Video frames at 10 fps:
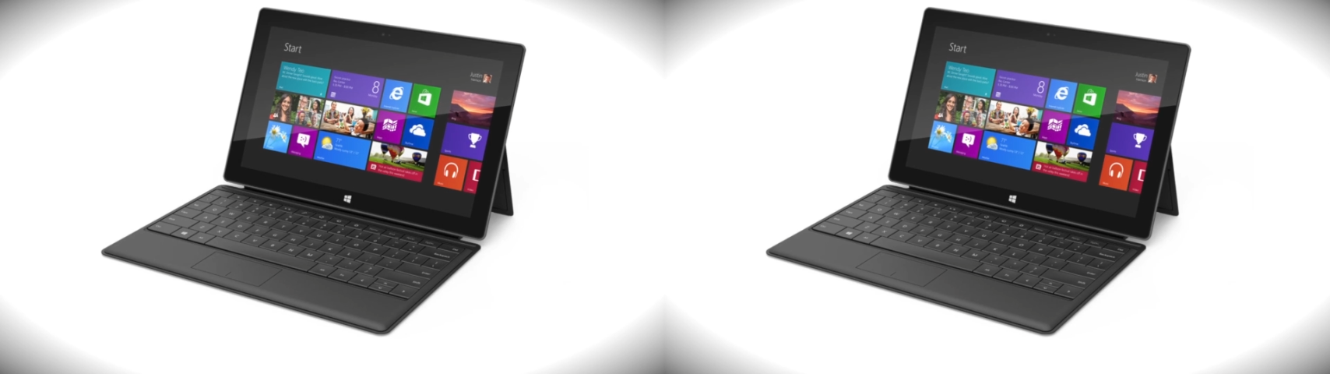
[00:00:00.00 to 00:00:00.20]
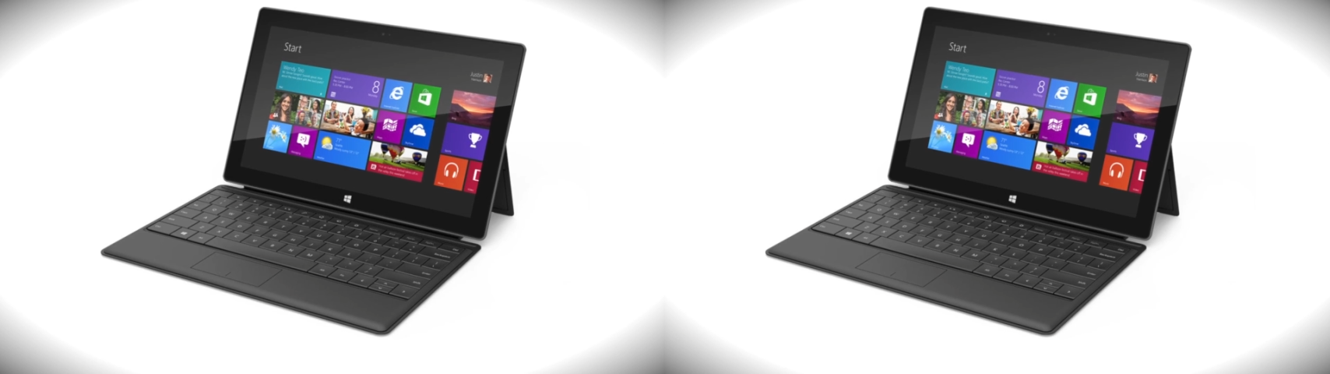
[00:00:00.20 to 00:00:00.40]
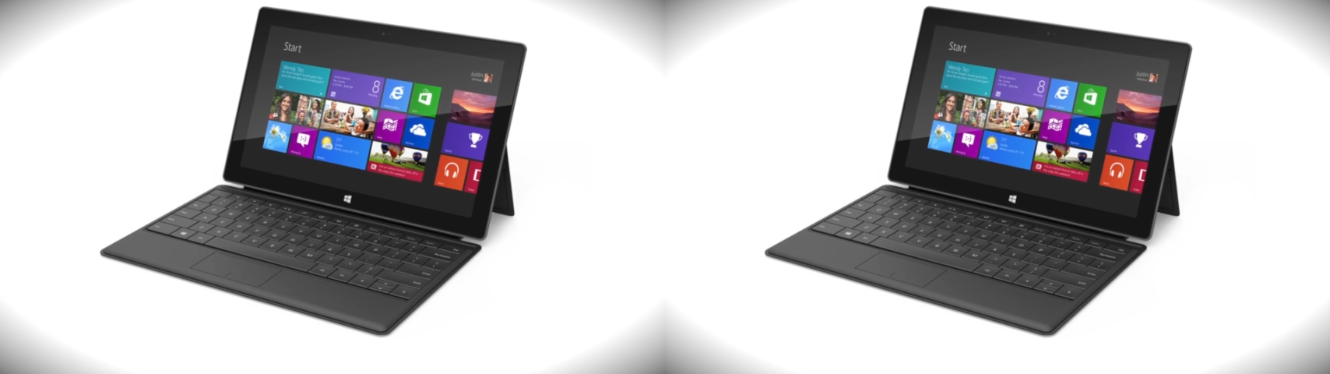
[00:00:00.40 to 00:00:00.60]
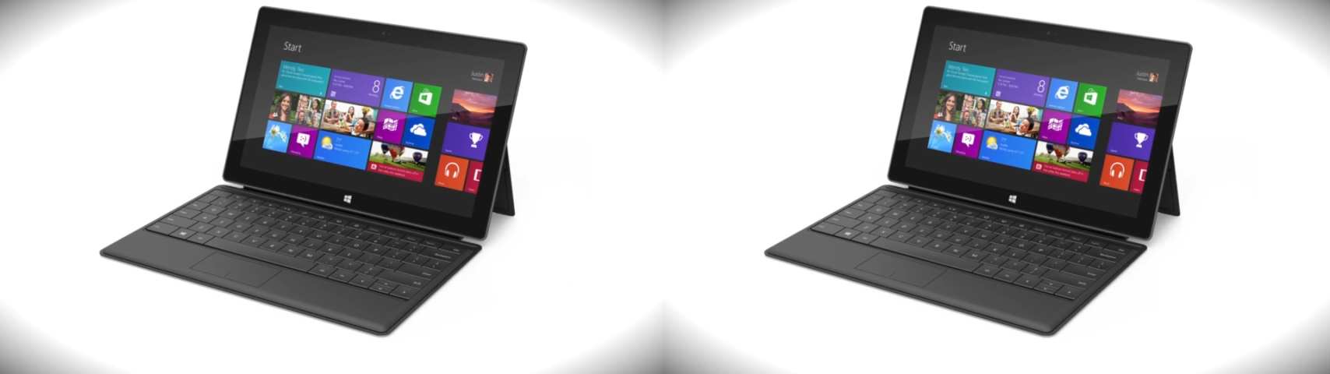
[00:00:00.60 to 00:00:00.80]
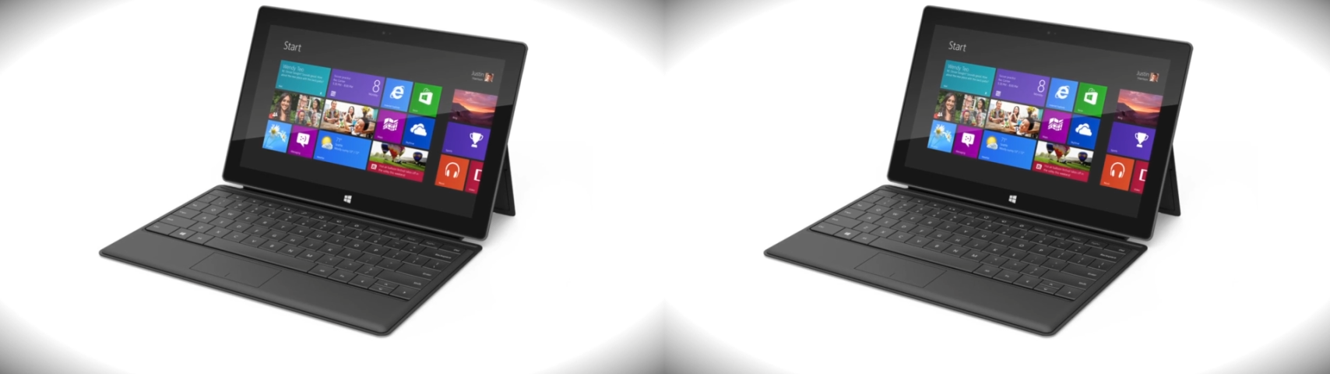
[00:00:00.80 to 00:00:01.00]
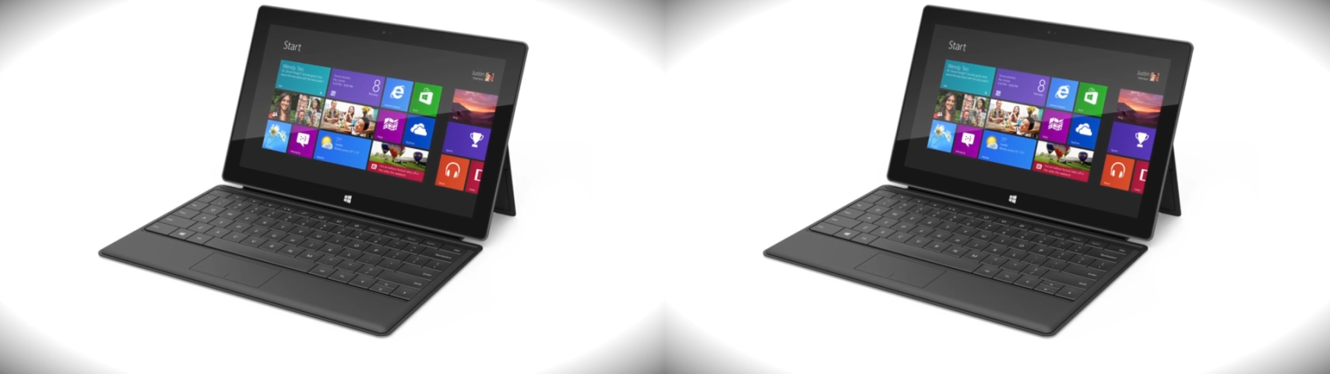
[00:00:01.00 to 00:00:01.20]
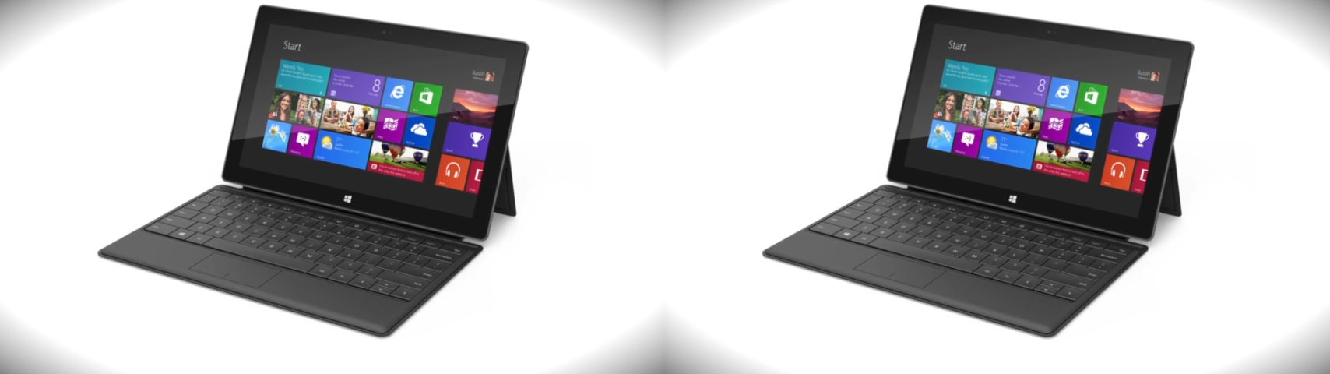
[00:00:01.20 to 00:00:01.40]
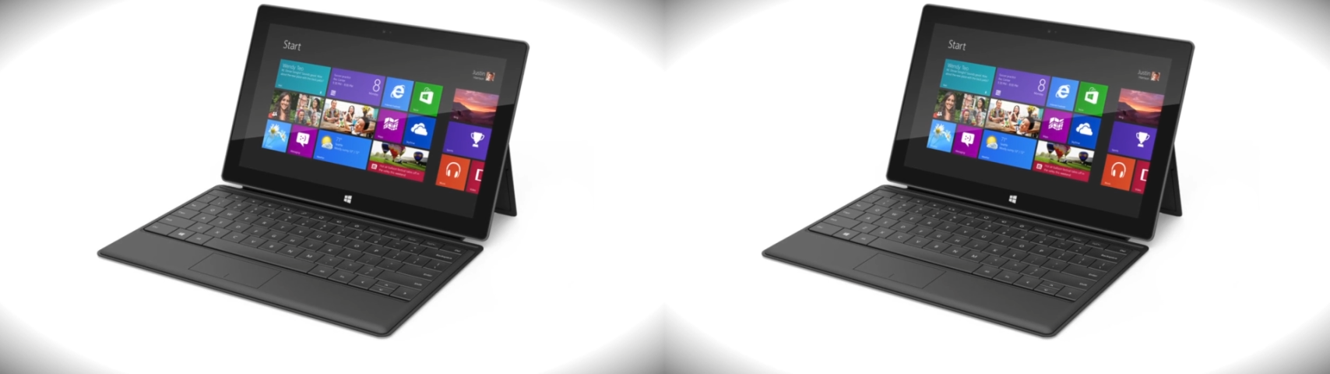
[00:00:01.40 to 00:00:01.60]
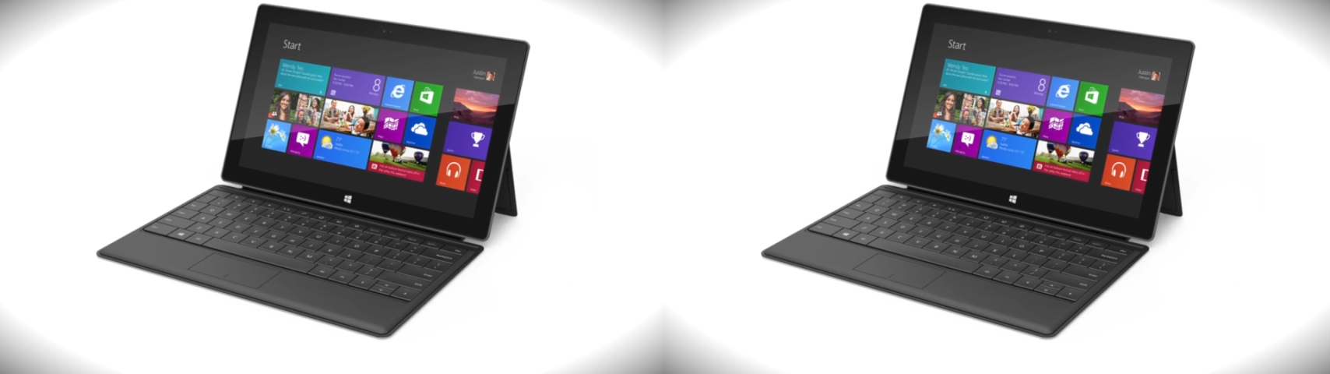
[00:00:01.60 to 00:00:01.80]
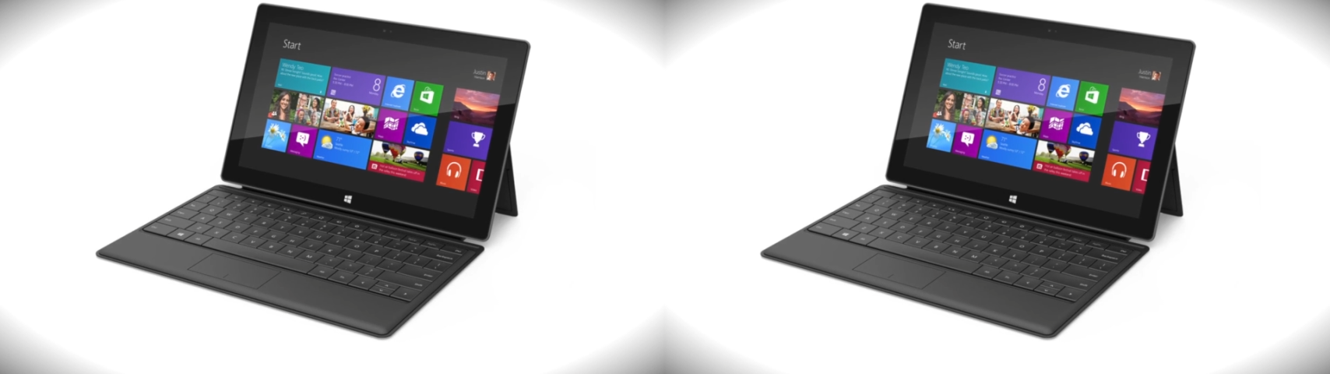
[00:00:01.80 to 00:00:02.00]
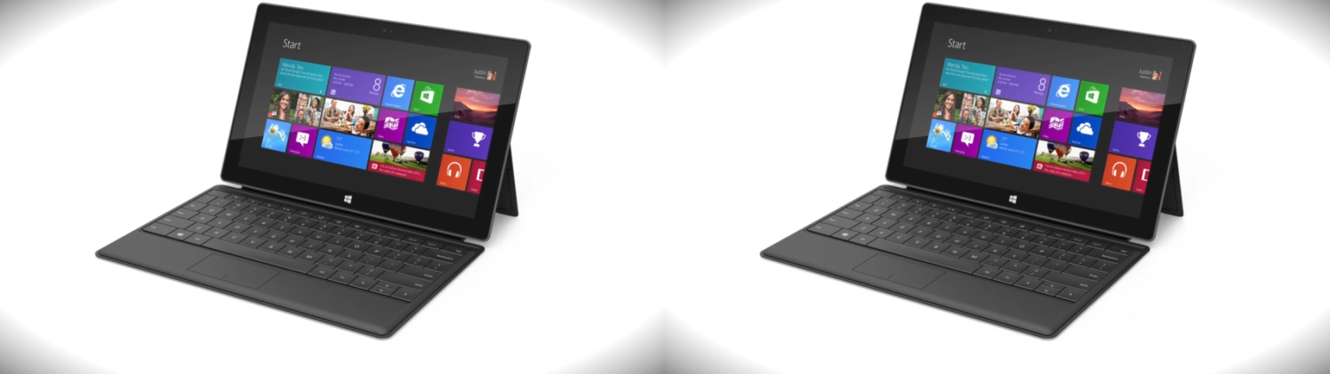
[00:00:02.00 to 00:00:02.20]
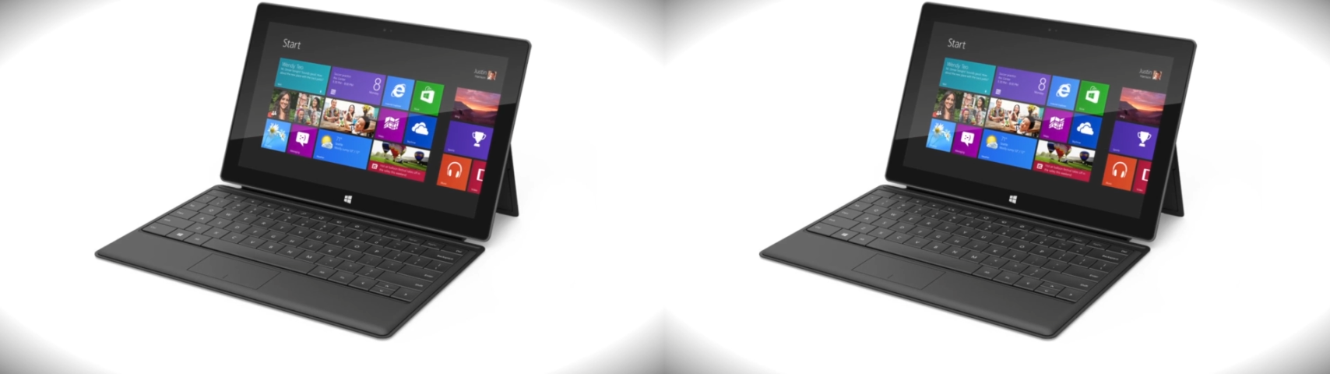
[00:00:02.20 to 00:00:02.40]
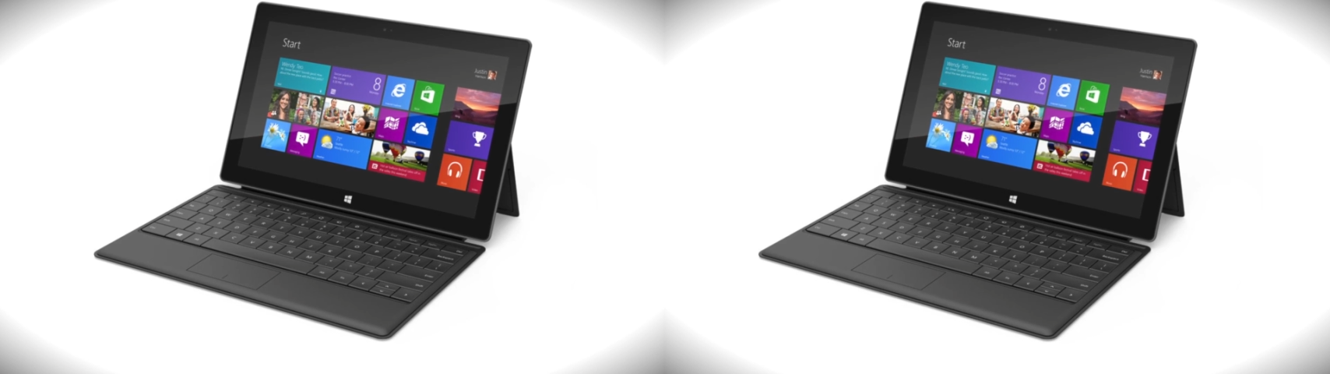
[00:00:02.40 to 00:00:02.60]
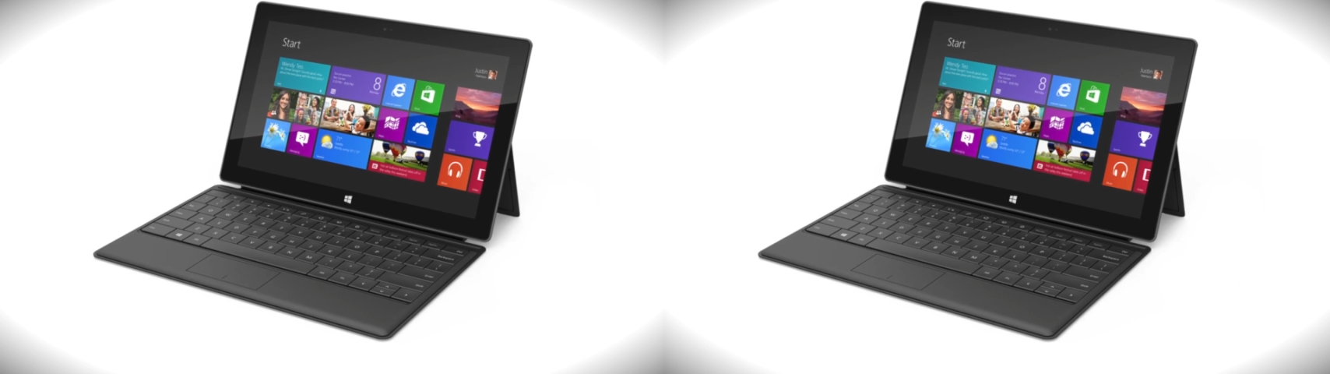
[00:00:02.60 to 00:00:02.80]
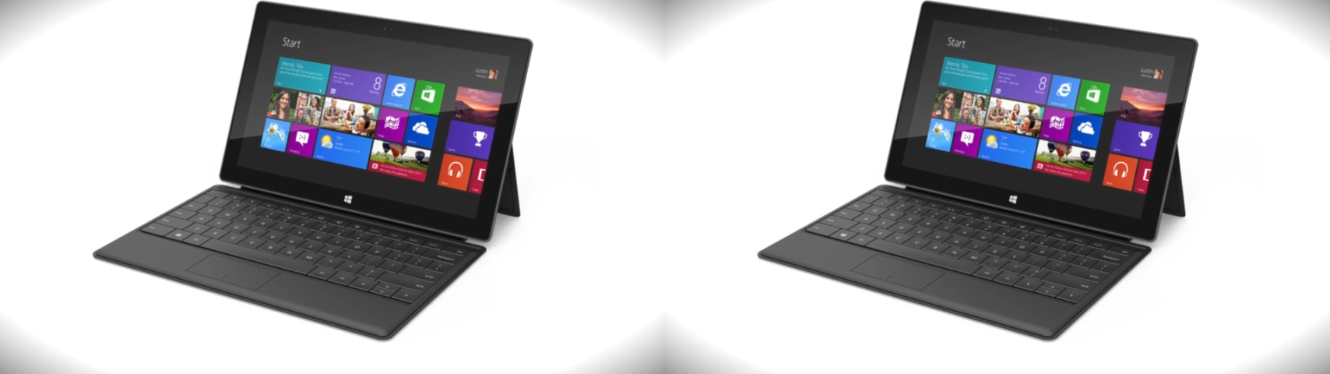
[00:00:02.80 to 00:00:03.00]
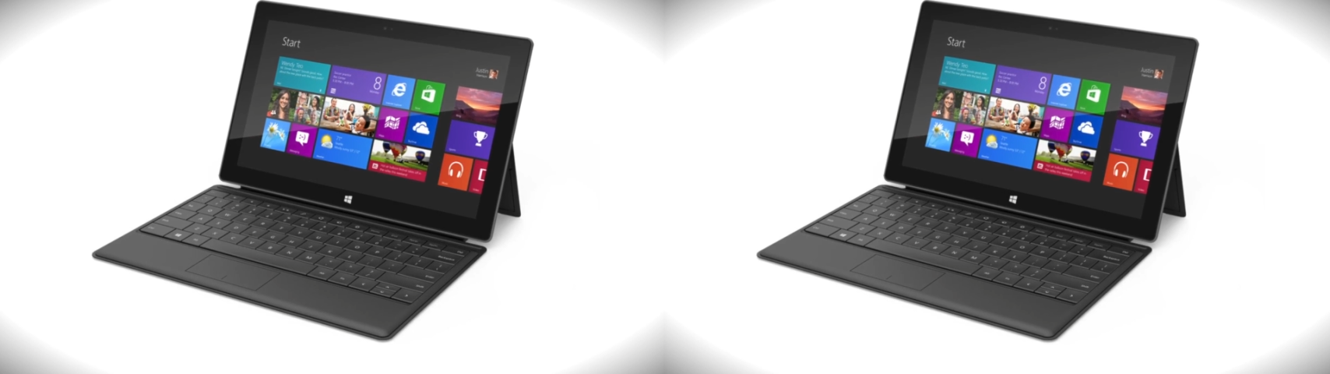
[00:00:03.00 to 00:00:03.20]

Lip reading: (no speaker visible)